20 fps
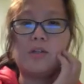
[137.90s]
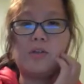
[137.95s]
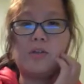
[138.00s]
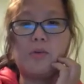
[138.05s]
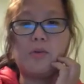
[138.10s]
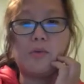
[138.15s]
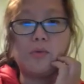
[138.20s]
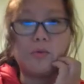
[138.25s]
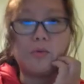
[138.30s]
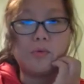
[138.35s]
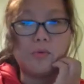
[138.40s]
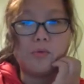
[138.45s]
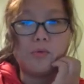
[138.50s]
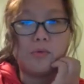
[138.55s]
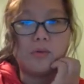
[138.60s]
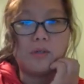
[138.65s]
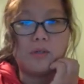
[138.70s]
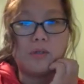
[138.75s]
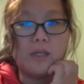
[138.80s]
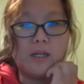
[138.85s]

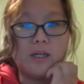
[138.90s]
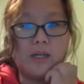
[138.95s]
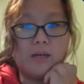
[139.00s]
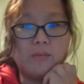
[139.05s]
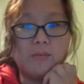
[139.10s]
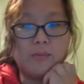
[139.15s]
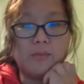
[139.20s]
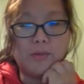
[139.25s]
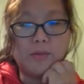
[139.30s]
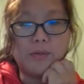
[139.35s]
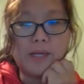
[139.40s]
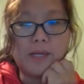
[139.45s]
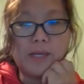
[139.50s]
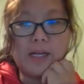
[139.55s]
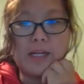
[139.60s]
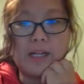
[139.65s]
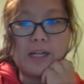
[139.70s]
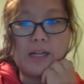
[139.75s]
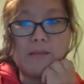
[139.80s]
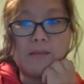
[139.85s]
you create
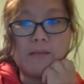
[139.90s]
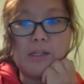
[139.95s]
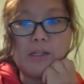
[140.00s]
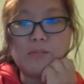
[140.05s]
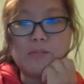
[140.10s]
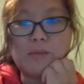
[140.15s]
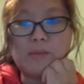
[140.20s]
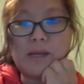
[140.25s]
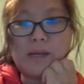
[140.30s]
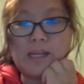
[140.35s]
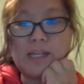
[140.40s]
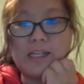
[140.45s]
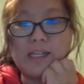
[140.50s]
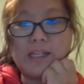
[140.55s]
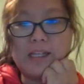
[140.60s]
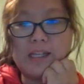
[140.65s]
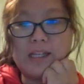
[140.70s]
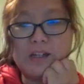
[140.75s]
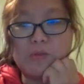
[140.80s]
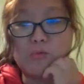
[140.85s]
an image by
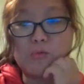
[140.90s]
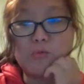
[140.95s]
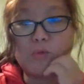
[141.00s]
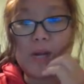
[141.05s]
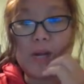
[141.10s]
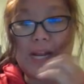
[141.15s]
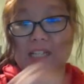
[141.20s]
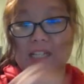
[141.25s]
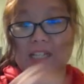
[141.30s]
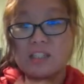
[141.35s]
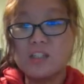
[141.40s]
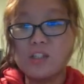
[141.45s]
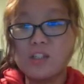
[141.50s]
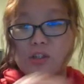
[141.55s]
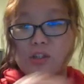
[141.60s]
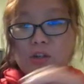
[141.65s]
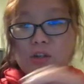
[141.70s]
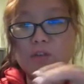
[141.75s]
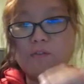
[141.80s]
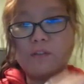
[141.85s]
inking a raised
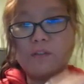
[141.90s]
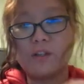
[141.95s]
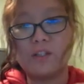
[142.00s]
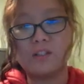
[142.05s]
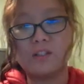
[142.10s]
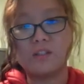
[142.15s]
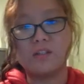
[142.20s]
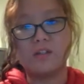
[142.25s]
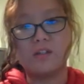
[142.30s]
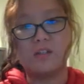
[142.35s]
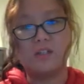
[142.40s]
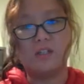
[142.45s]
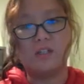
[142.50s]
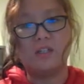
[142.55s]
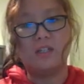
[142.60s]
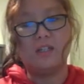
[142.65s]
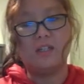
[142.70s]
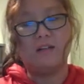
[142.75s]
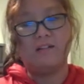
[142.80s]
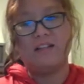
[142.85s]
surface,
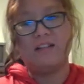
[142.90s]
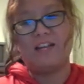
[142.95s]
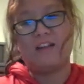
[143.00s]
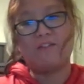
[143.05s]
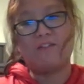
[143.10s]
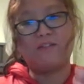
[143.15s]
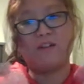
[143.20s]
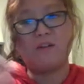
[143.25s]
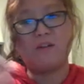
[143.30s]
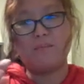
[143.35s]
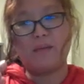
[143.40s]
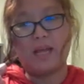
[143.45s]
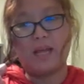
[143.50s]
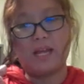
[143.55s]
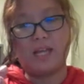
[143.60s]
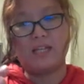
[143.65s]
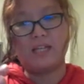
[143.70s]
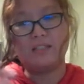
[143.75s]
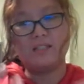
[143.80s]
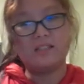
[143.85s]
like from
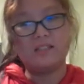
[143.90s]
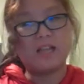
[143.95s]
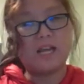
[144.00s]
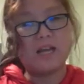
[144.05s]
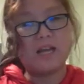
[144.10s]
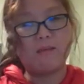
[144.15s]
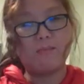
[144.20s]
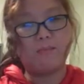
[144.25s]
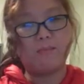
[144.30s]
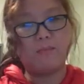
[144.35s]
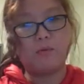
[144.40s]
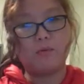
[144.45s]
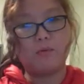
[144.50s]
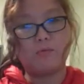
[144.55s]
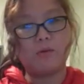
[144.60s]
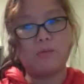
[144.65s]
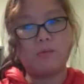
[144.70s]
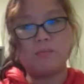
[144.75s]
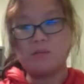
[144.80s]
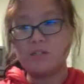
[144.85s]
a stamp or
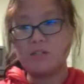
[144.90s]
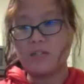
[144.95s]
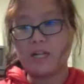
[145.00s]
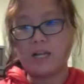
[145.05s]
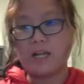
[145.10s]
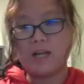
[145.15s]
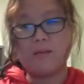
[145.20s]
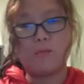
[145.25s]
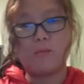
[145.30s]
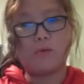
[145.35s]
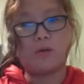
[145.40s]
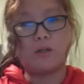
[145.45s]
rubber stamp or a